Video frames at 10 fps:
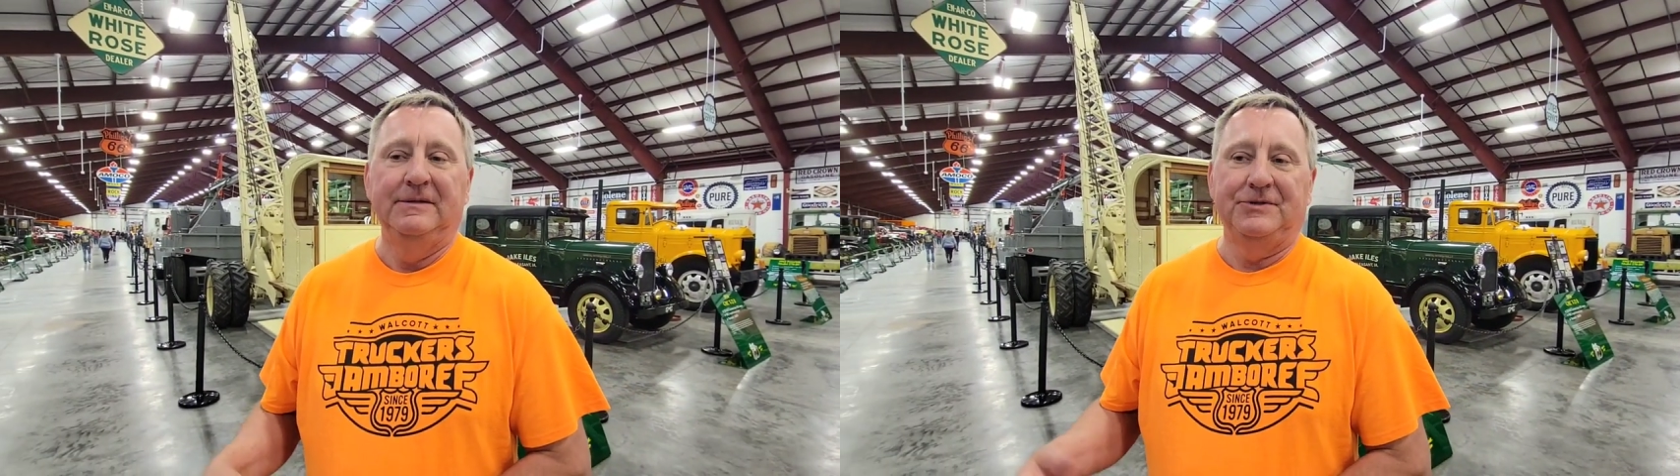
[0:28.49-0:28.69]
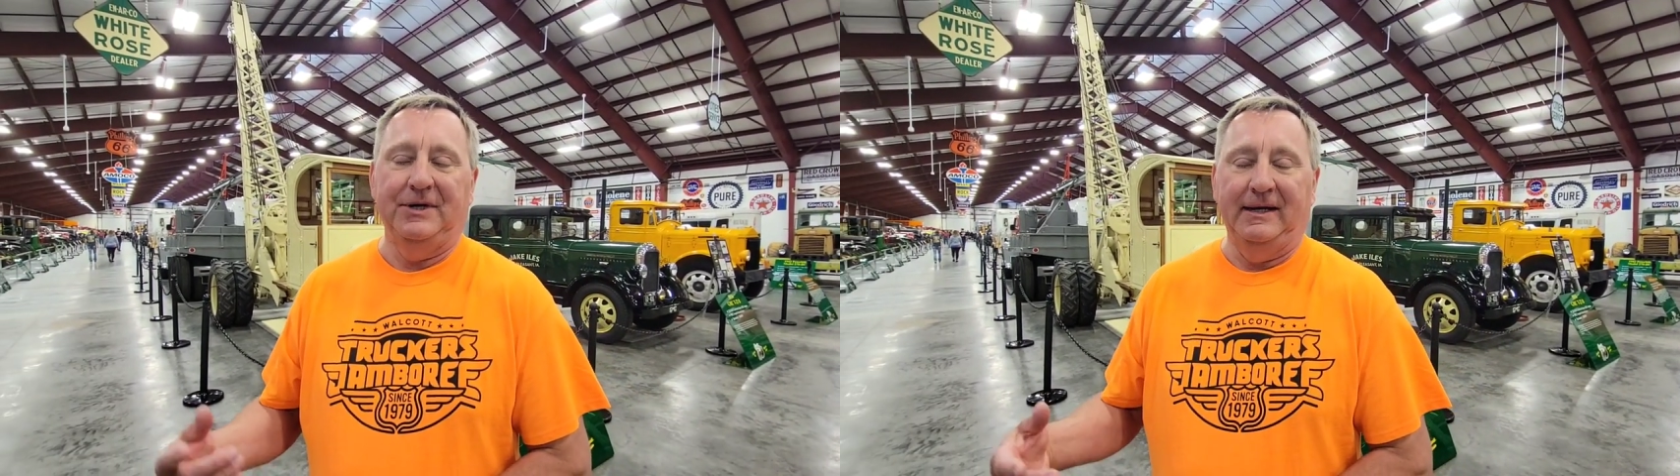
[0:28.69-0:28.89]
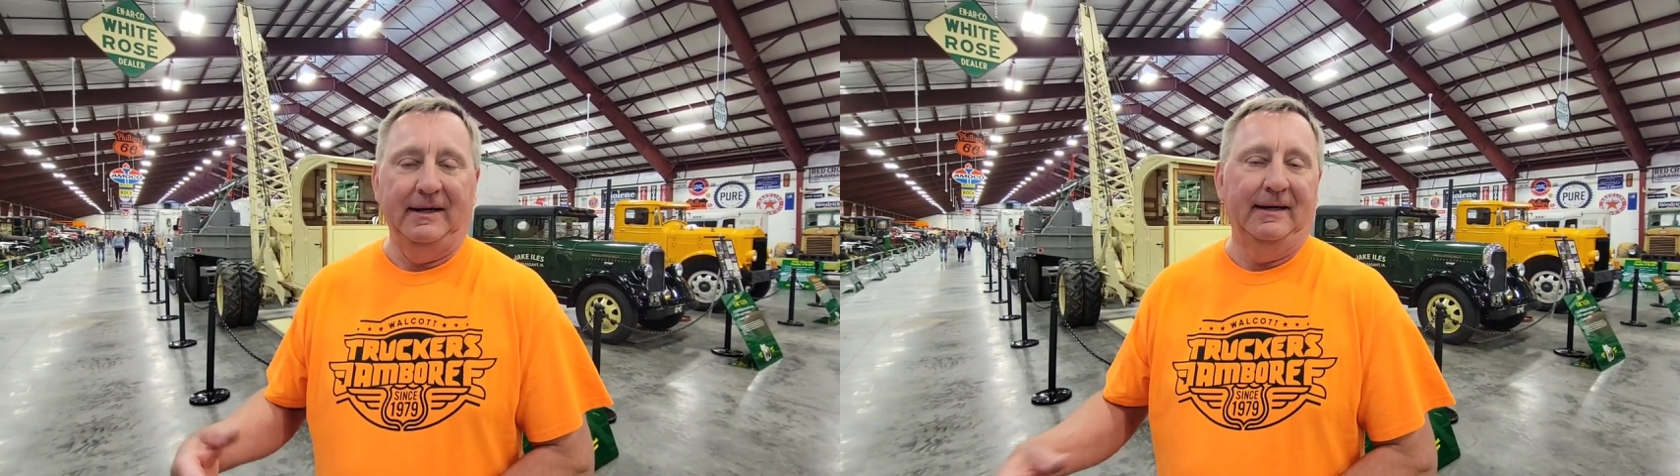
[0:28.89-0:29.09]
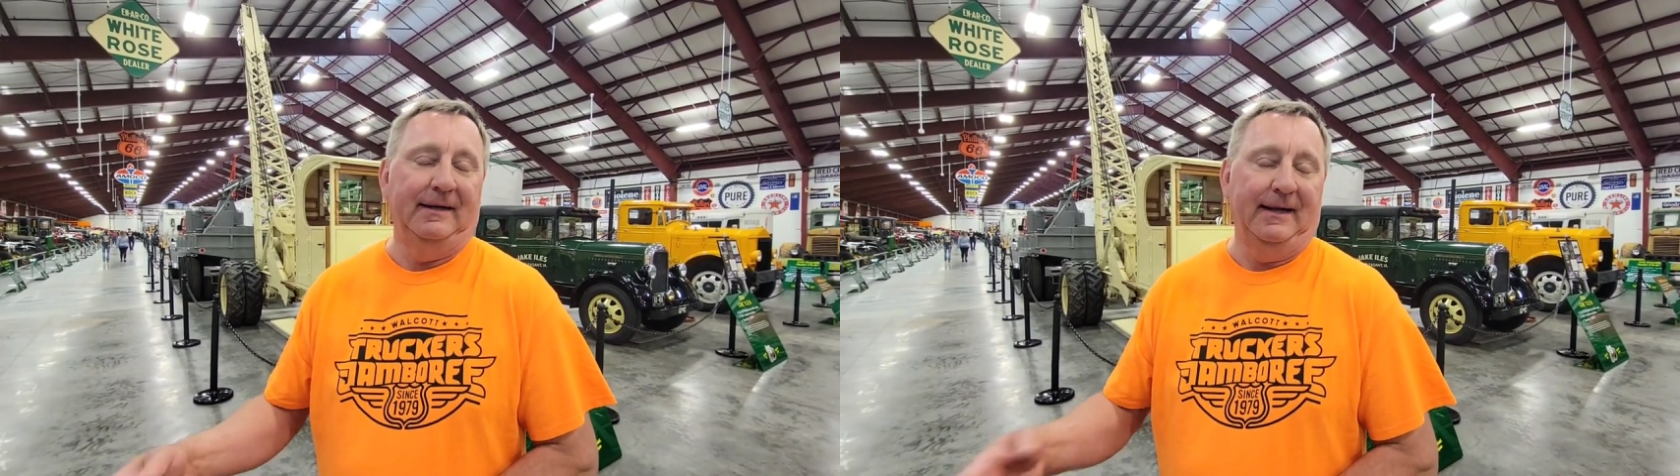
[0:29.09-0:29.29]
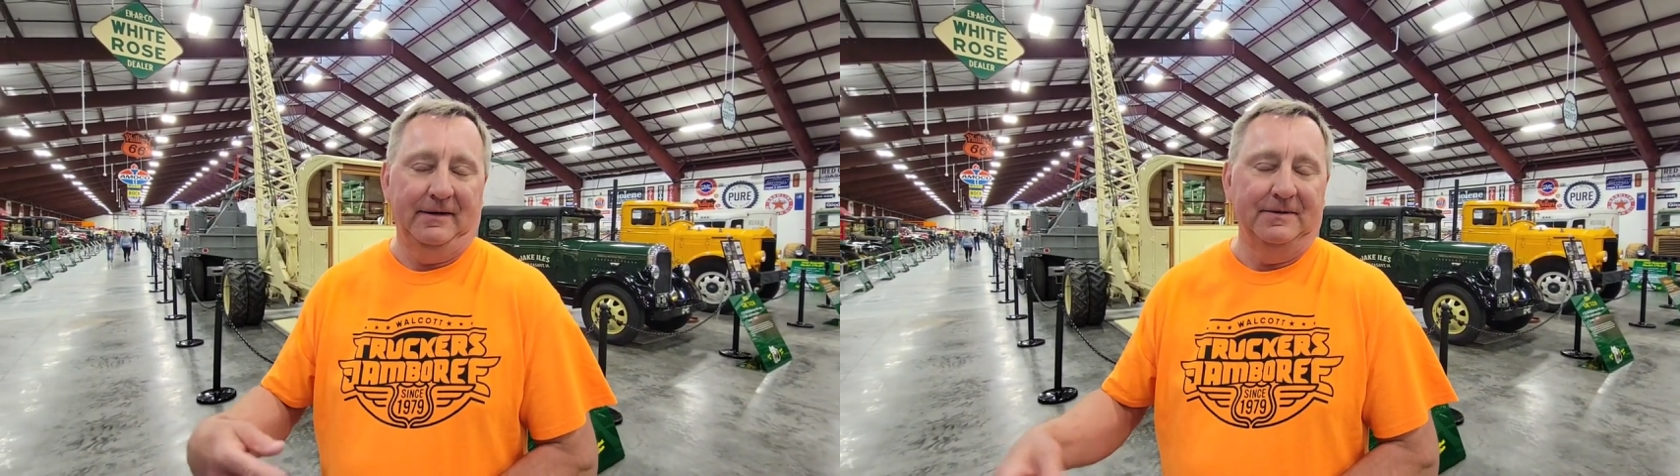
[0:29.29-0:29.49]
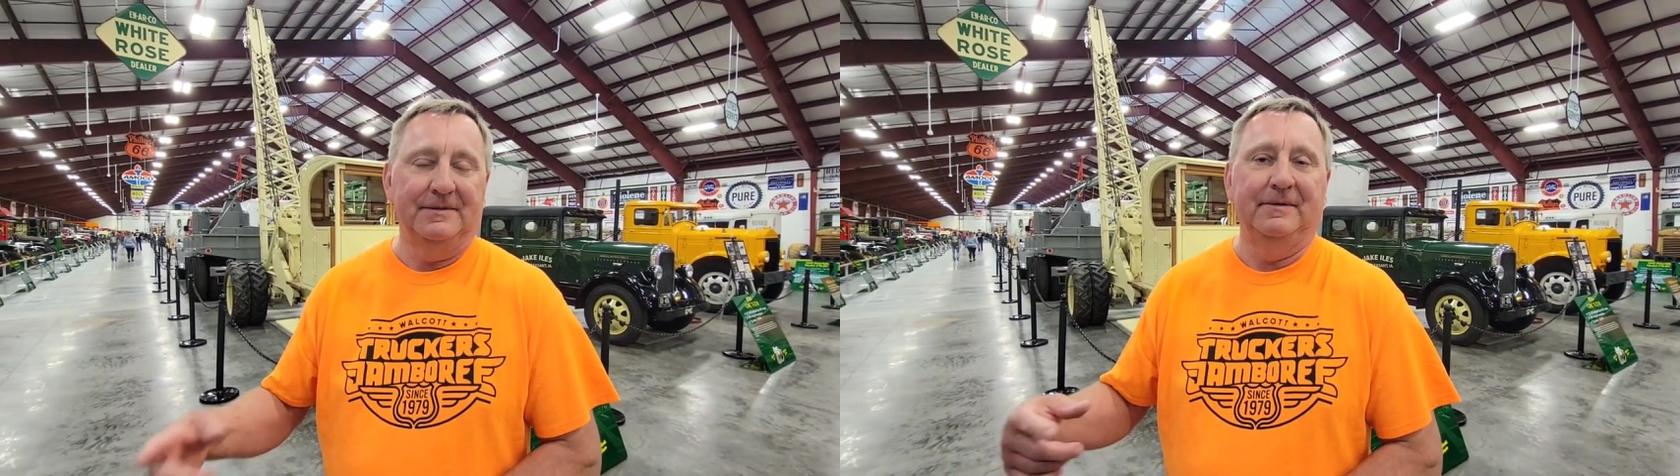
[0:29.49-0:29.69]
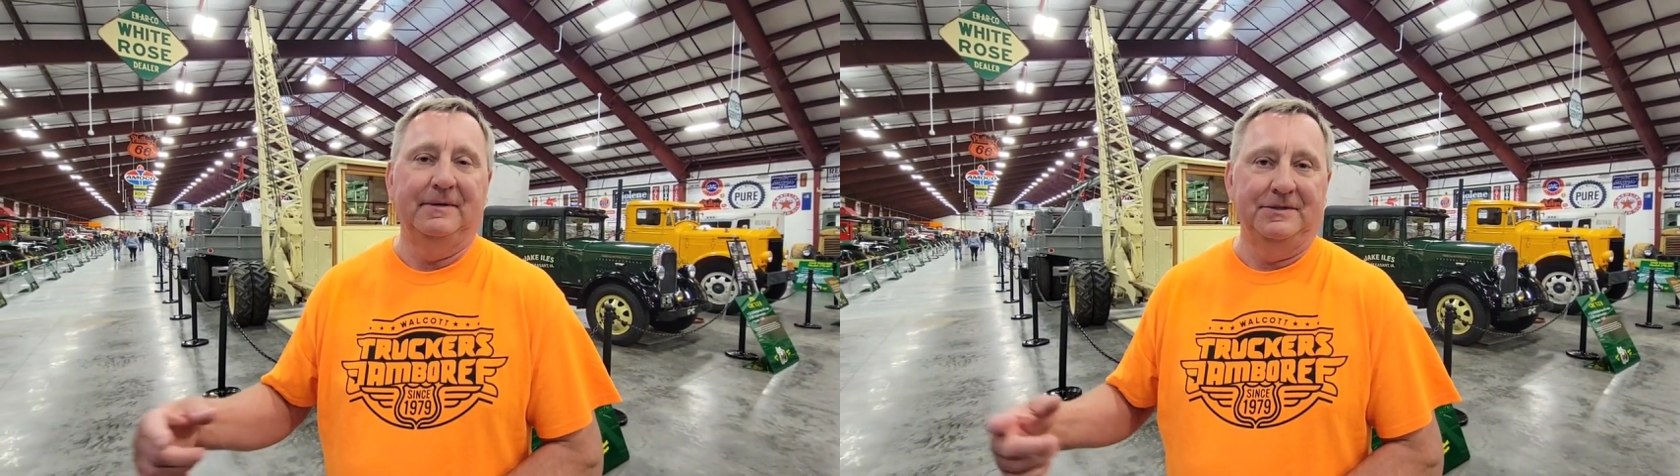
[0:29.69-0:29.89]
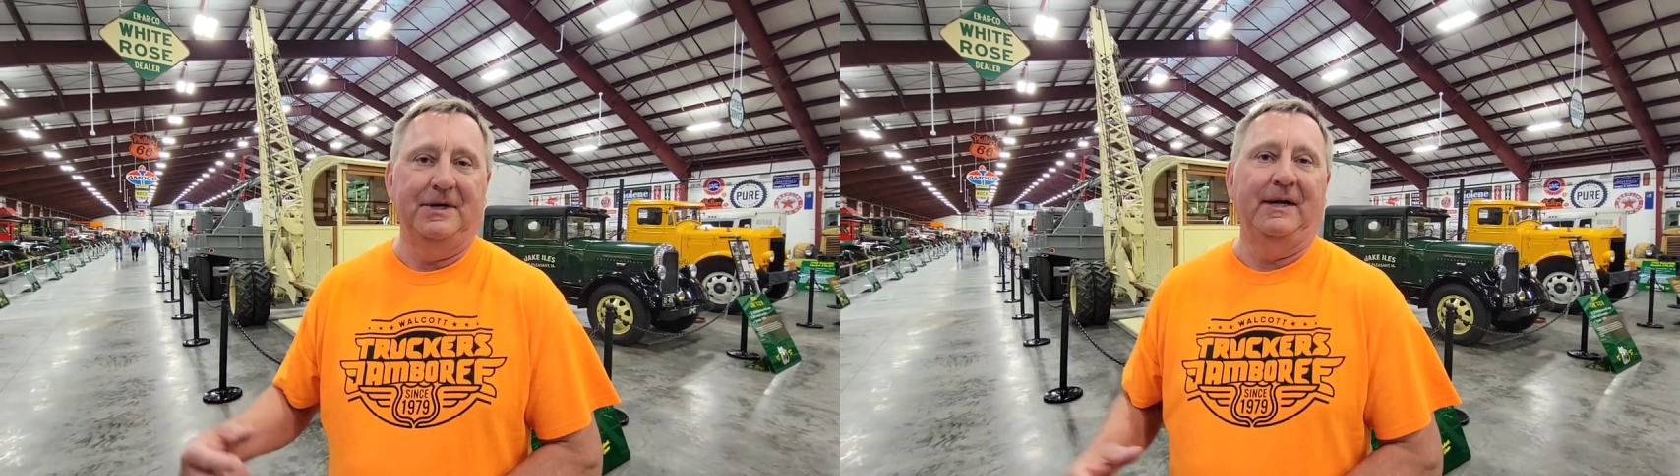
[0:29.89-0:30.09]
chain, and that goes to a
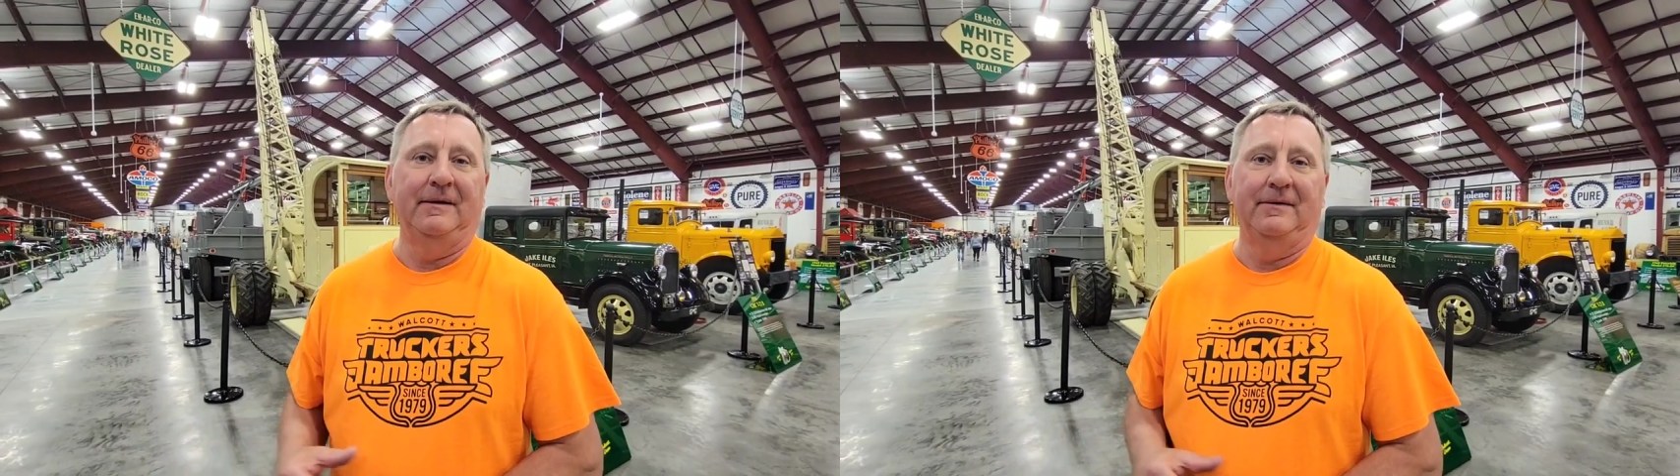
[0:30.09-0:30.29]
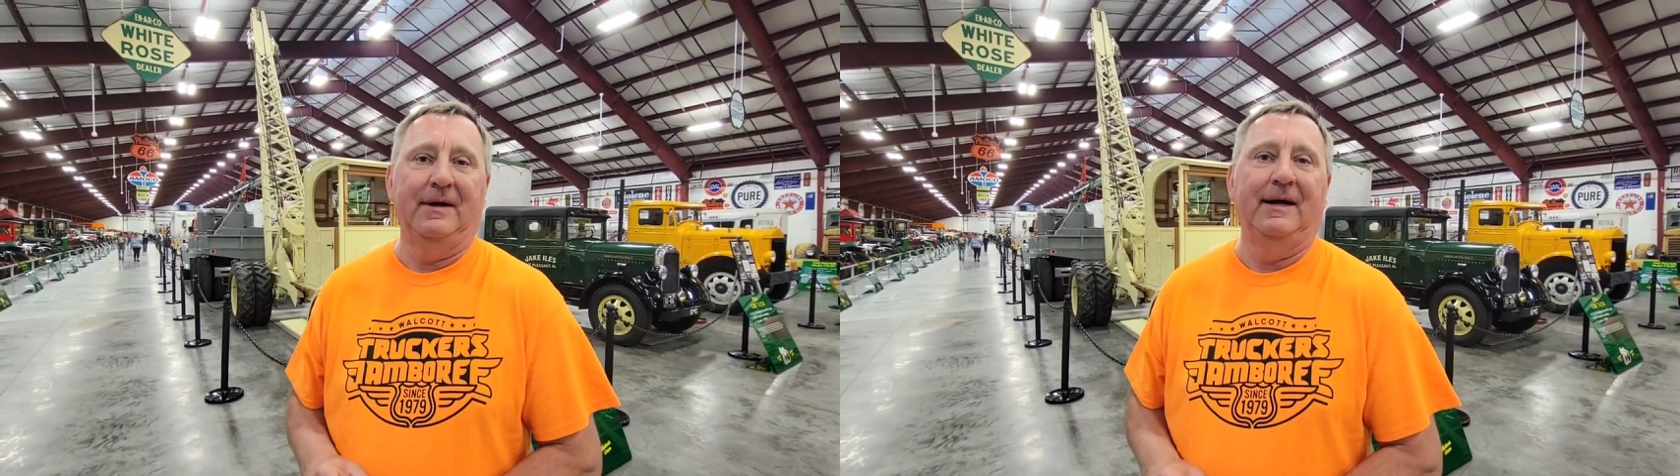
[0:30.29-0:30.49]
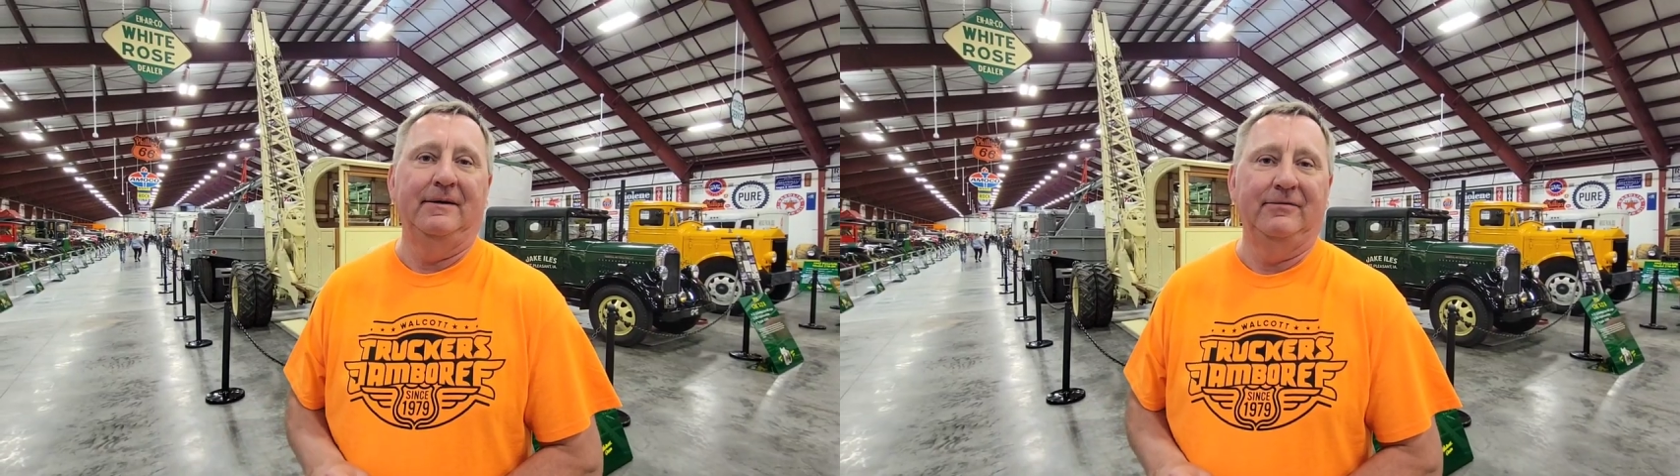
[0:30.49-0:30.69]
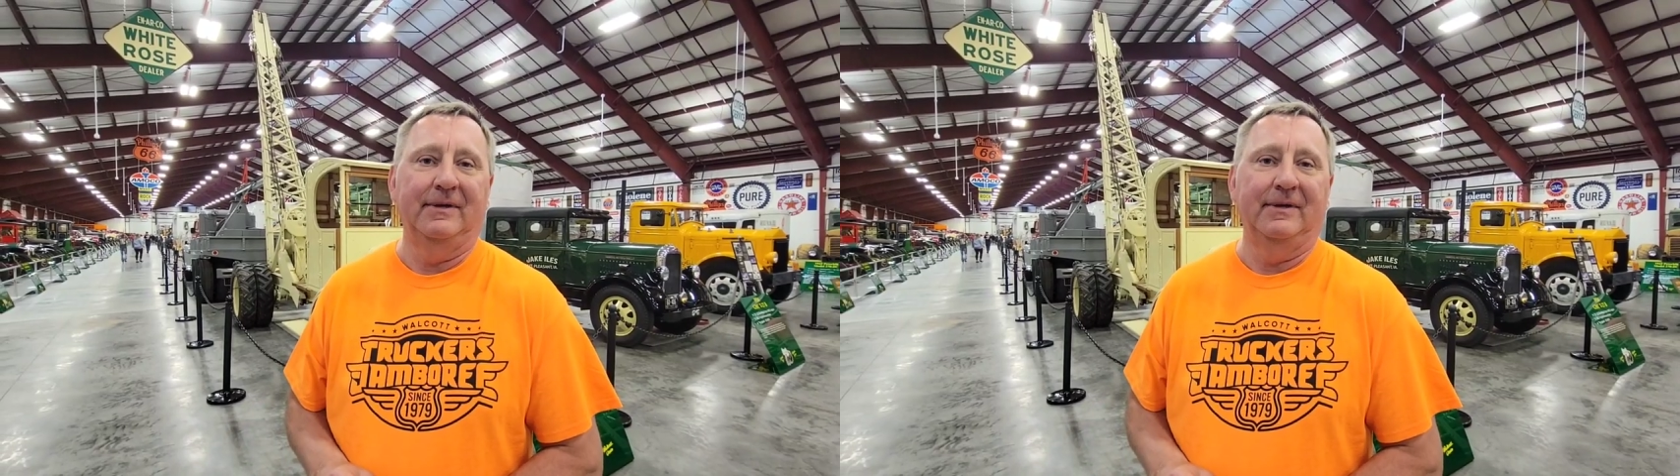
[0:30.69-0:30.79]
chain drive,